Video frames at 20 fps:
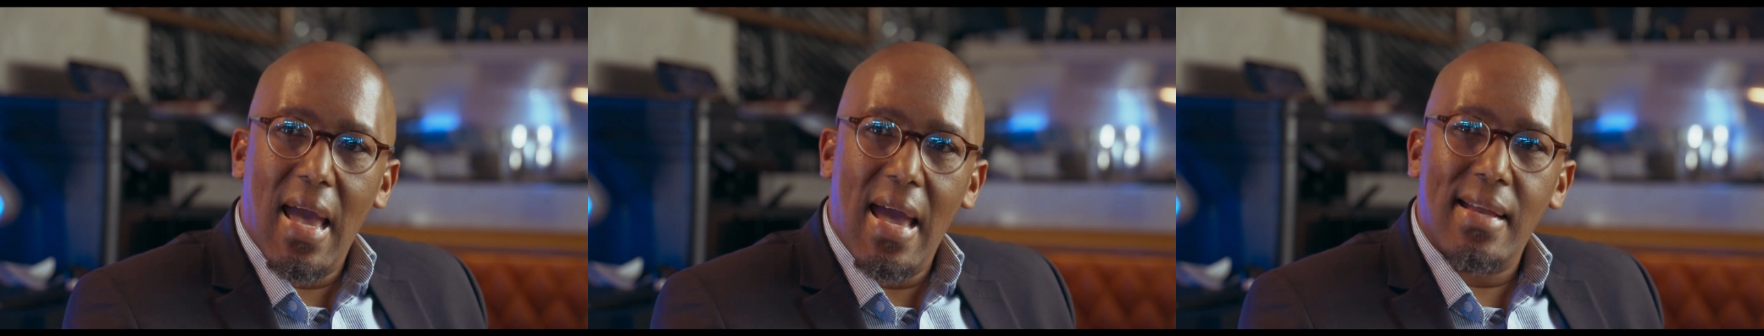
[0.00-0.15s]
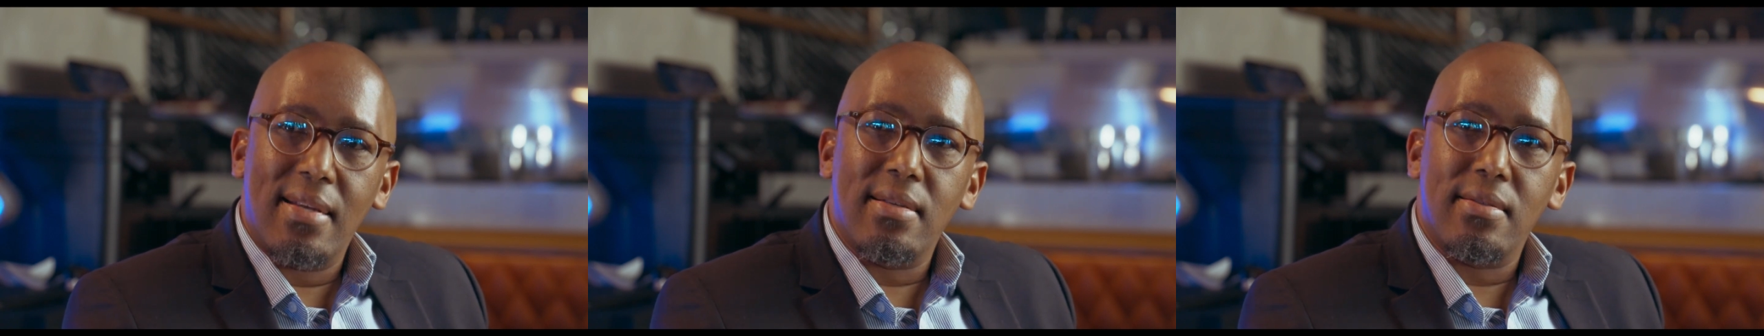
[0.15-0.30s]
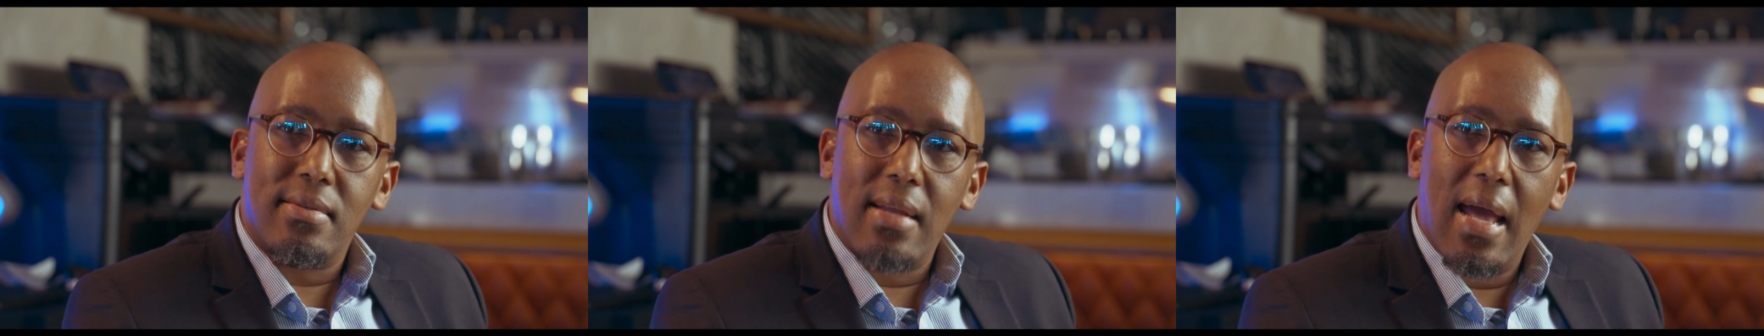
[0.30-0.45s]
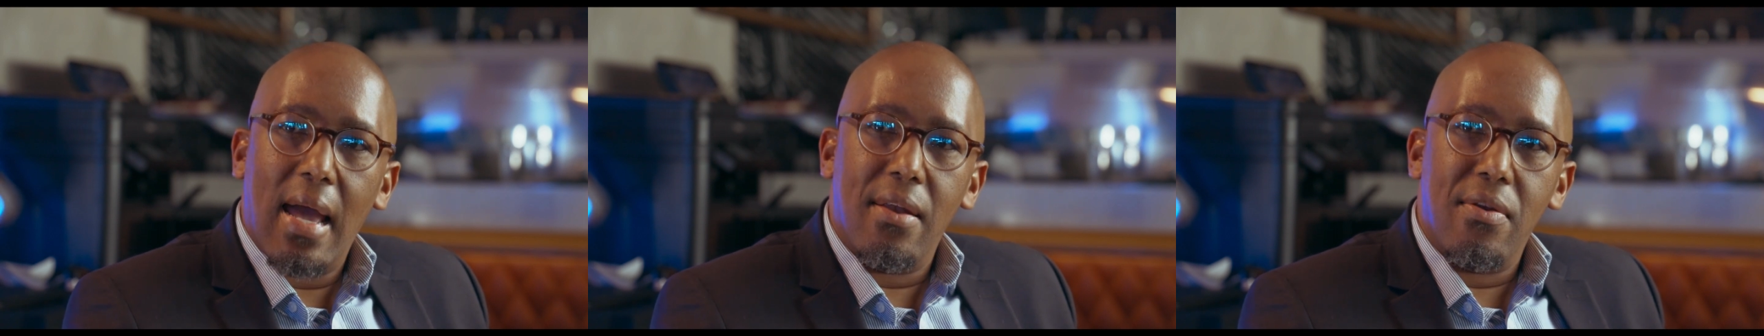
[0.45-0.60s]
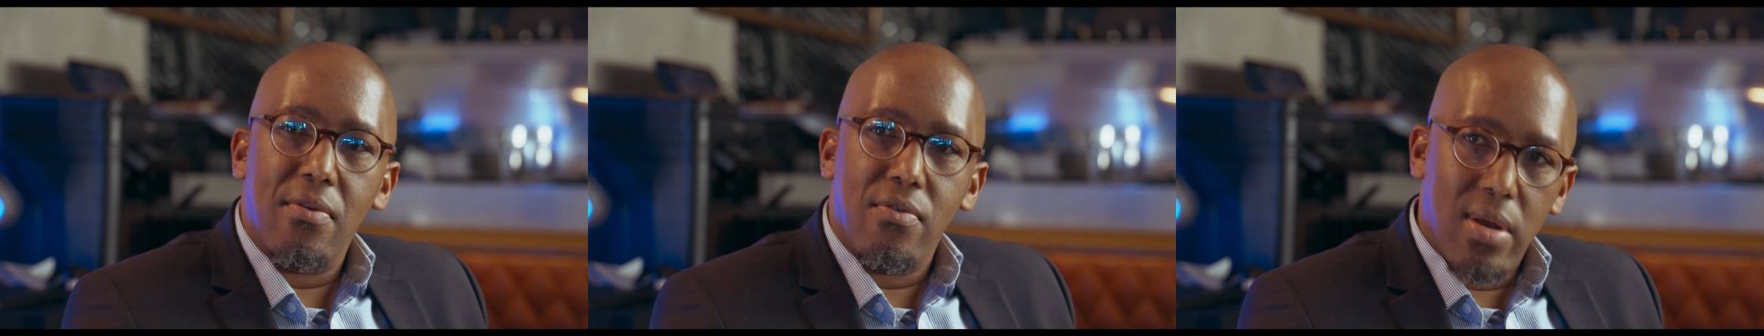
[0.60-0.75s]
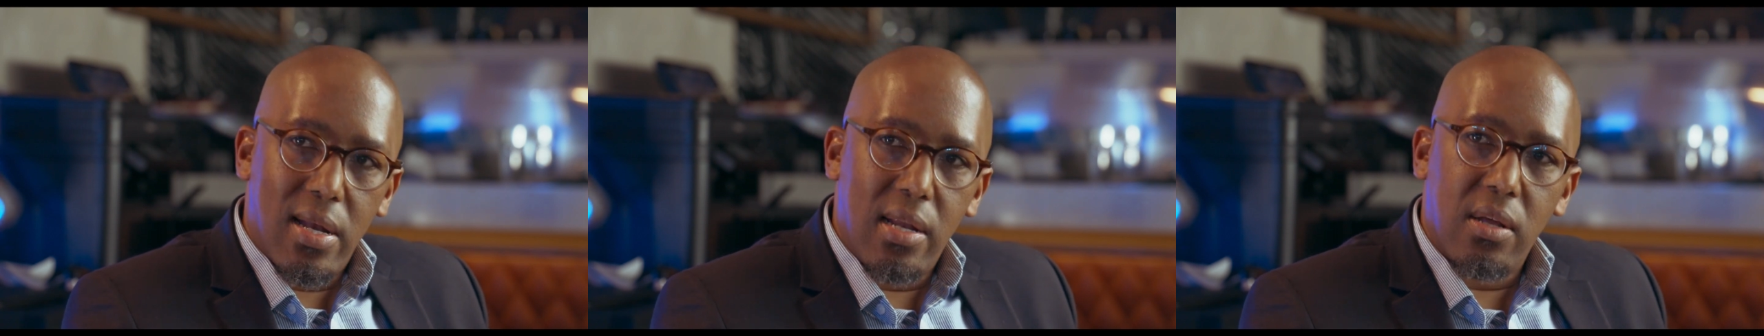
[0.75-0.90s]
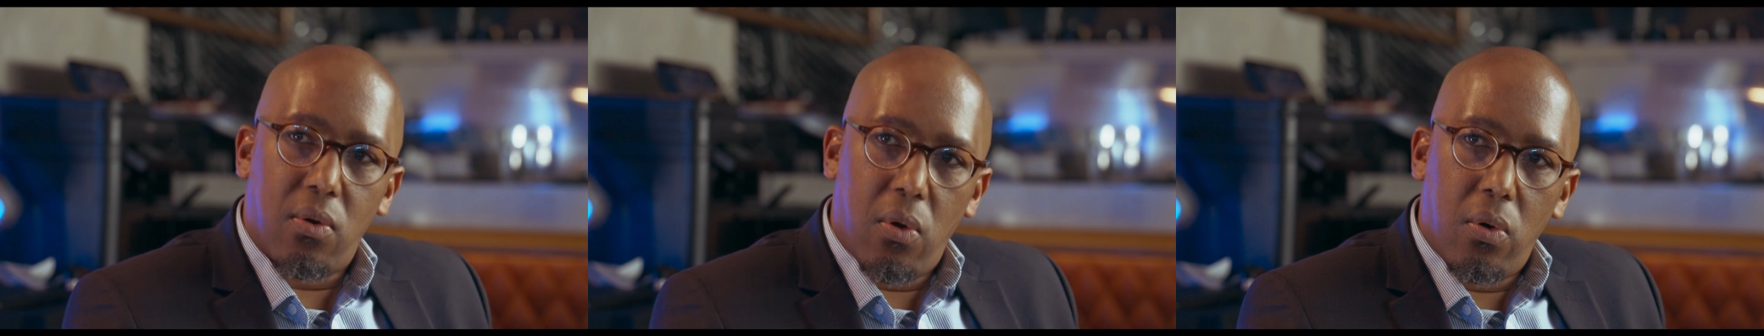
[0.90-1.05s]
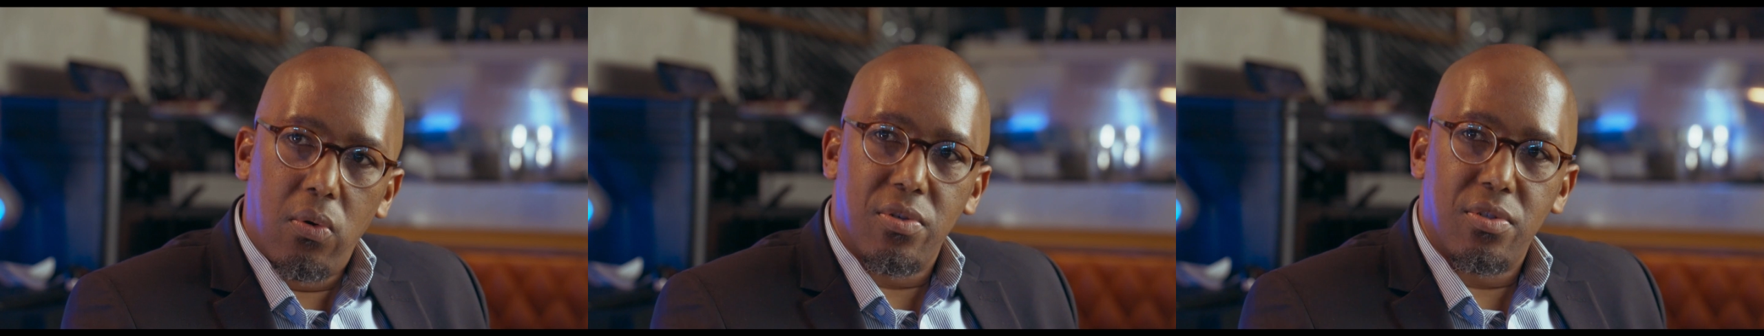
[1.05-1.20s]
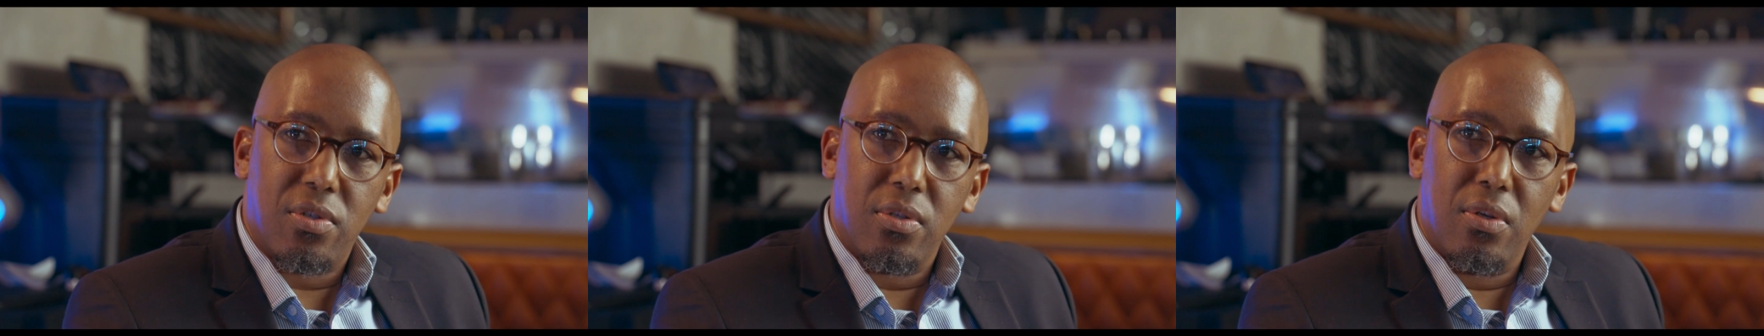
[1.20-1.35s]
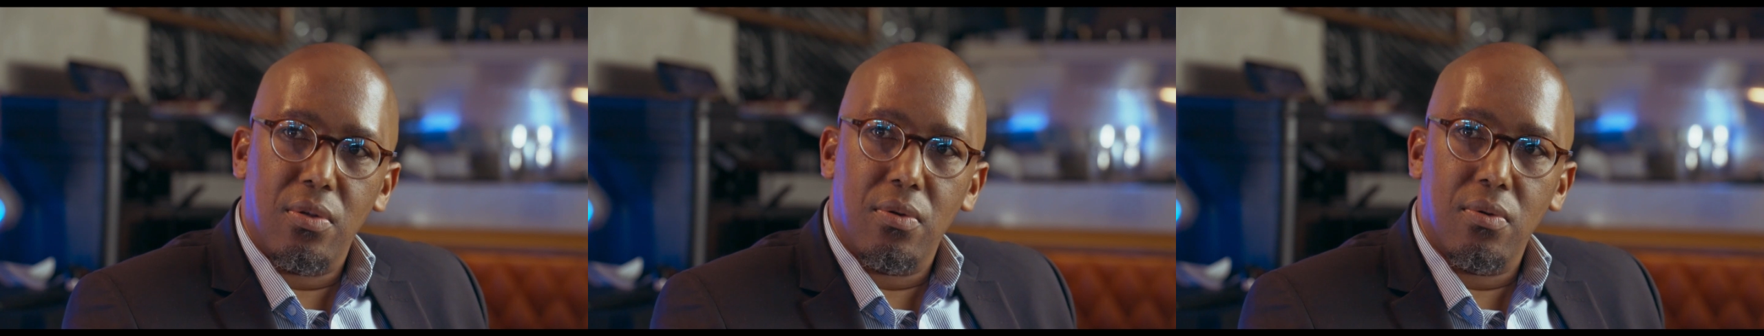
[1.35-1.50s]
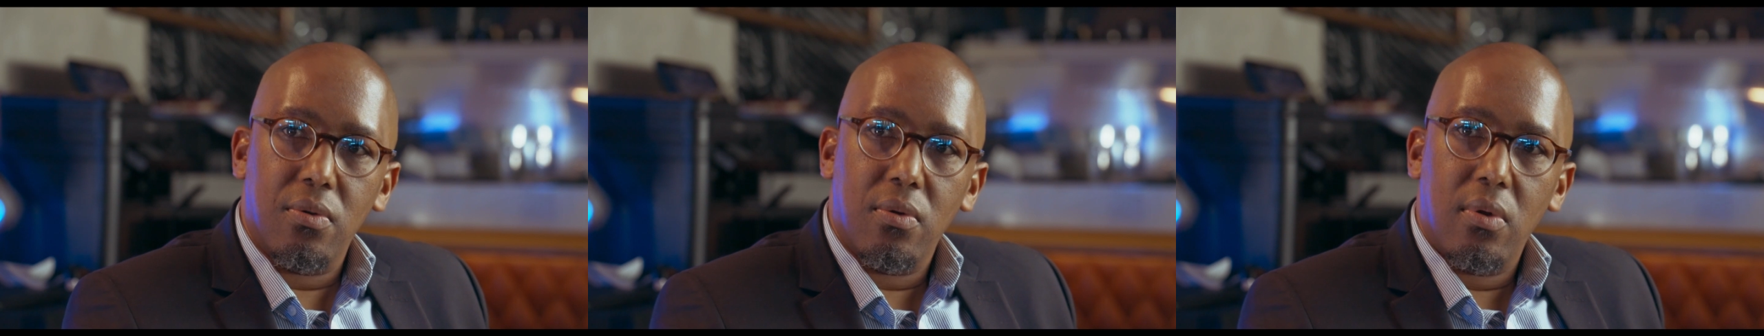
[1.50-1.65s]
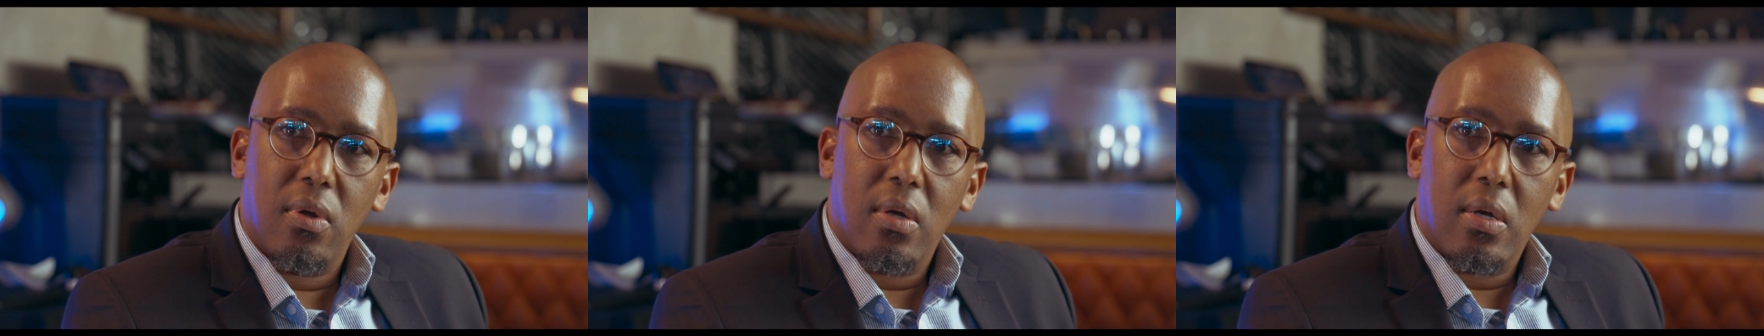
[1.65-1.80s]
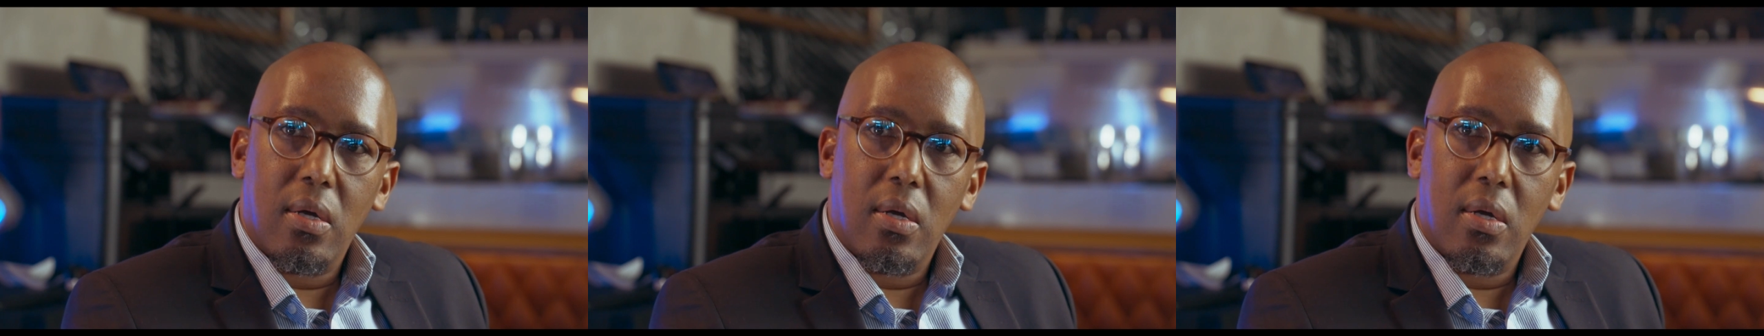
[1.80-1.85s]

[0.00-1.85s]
and really caution you